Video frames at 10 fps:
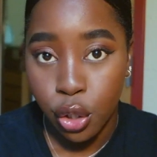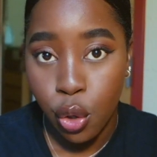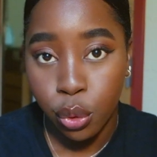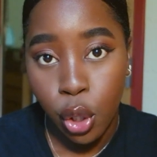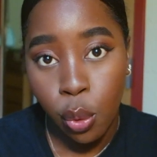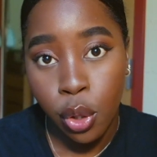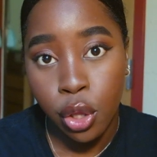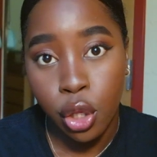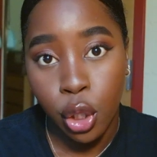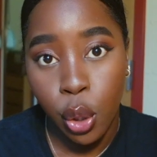lower
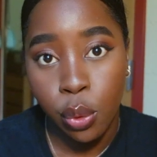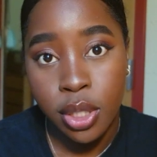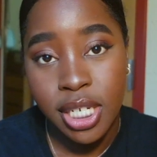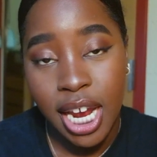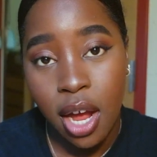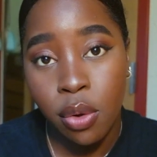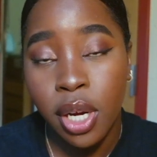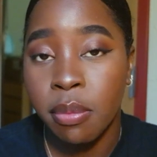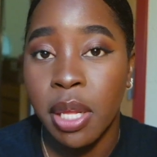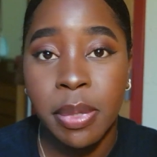the load down
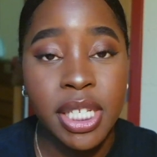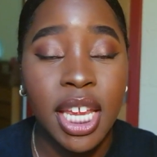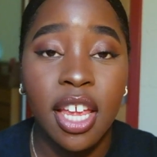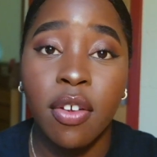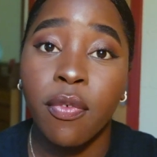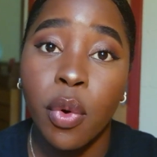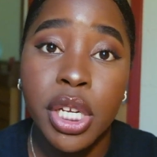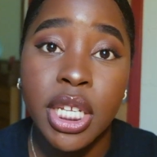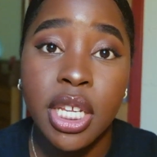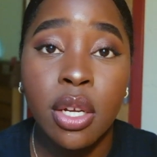and maybe take
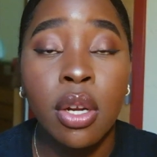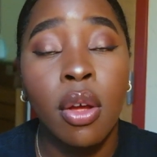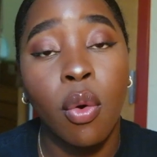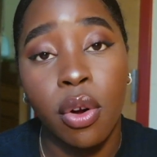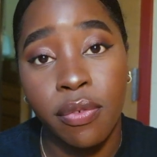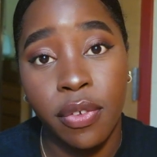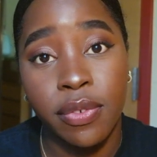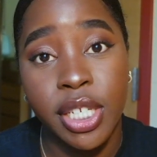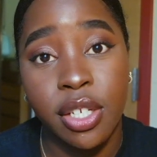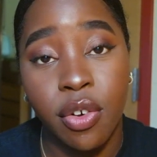14 or
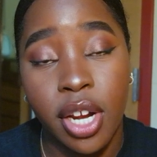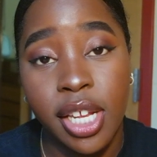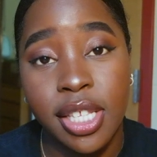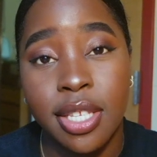15 credits.